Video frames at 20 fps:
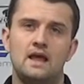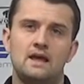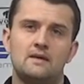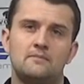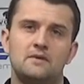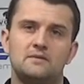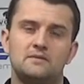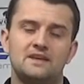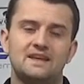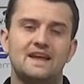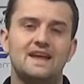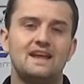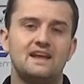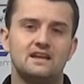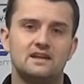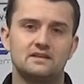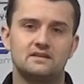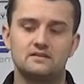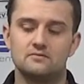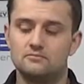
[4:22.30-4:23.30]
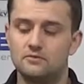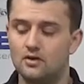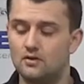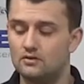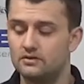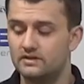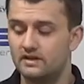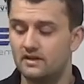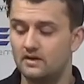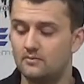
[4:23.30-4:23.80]
maybe eight at the
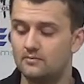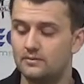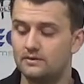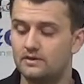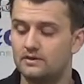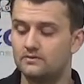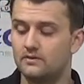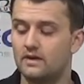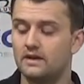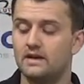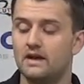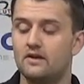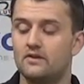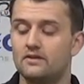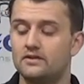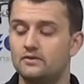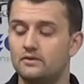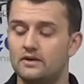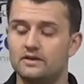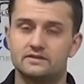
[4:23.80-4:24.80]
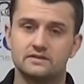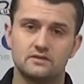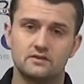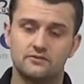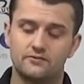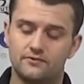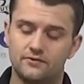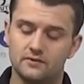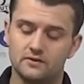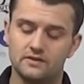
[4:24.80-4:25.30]
most companies right now in the US that are
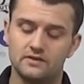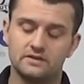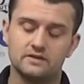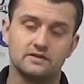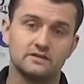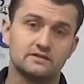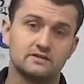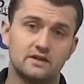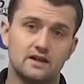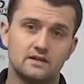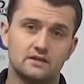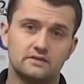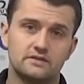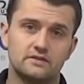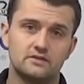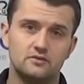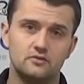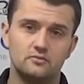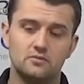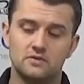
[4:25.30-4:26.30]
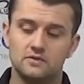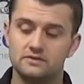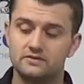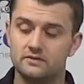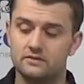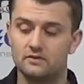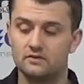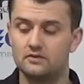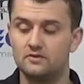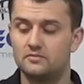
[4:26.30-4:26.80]
filling this style of tube. So
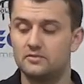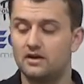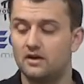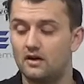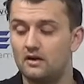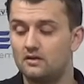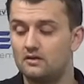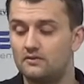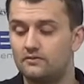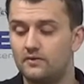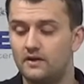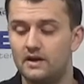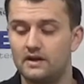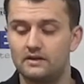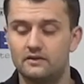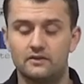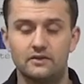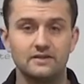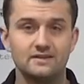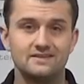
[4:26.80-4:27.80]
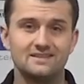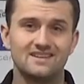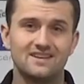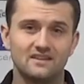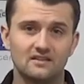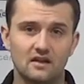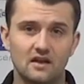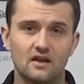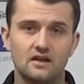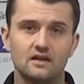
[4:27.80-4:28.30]
they're a little bit harder to find. They're easy
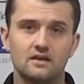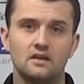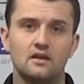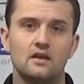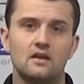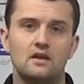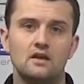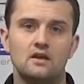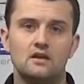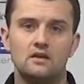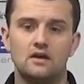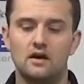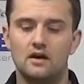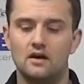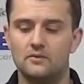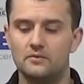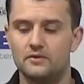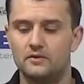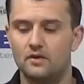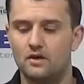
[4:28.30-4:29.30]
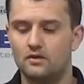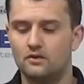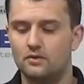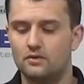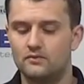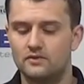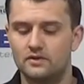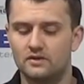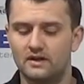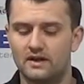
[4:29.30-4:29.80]
online. Um, they're all
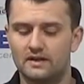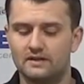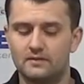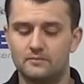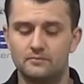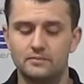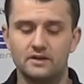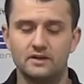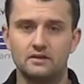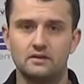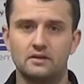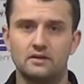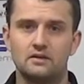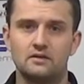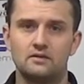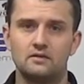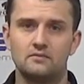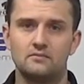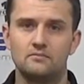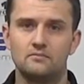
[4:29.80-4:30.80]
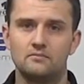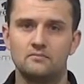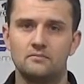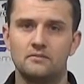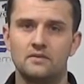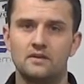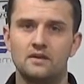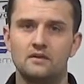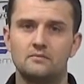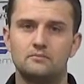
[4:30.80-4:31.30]
over and a lot of the big
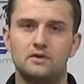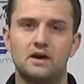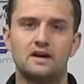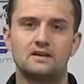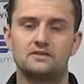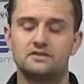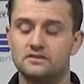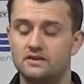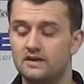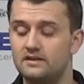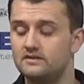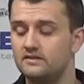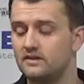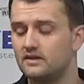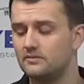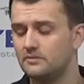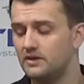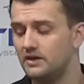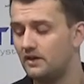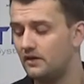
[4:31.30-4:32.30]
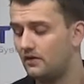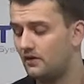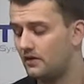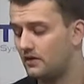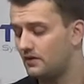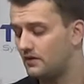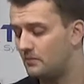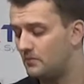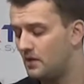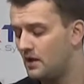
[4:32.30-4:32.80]
box chains are going to be carrying
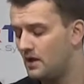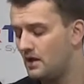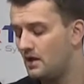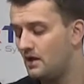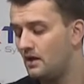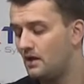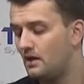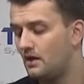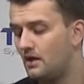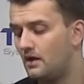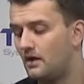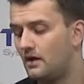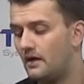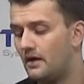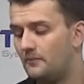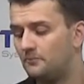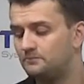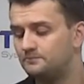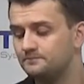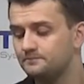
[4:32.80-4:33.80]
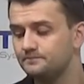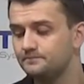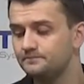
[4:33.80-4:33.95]
them. Um,